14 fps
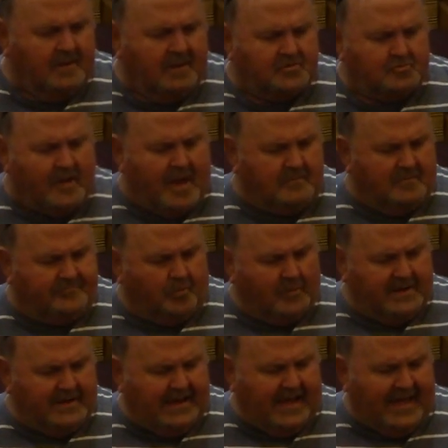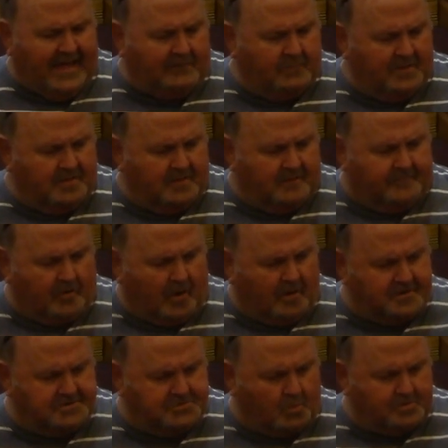it's right before he died I went to the Florida
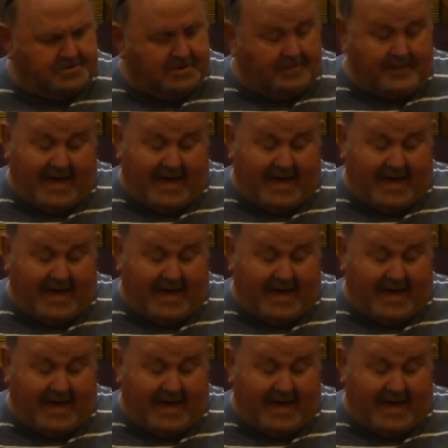Georgia game.